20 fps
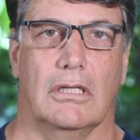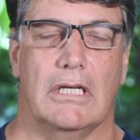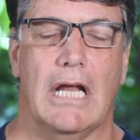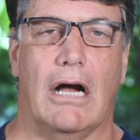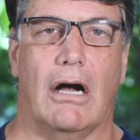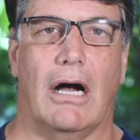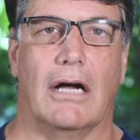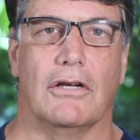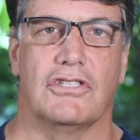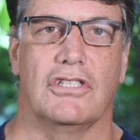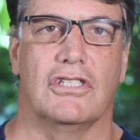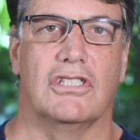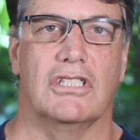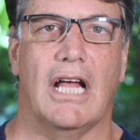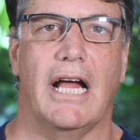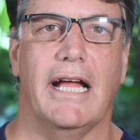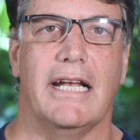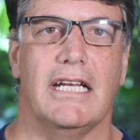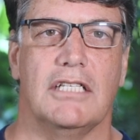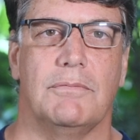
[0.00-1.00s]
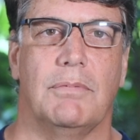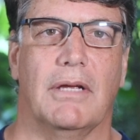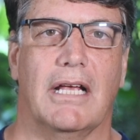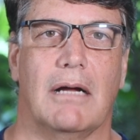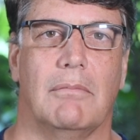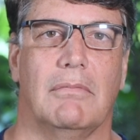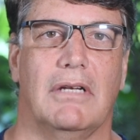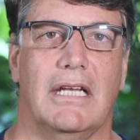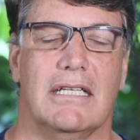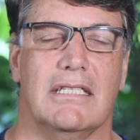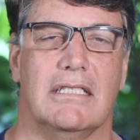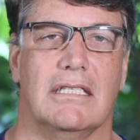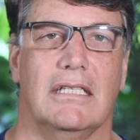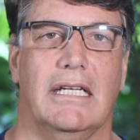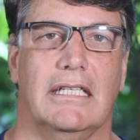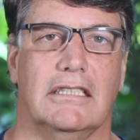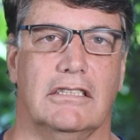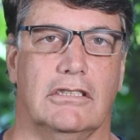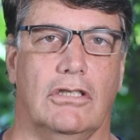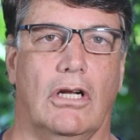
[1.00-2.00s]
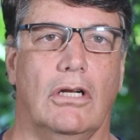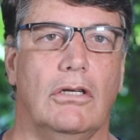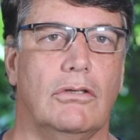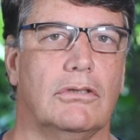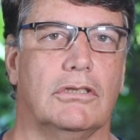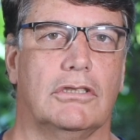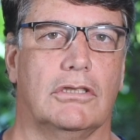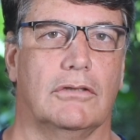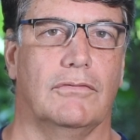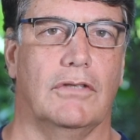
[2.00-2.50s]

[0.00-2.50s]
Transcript: Now, our society has become less and less tolerant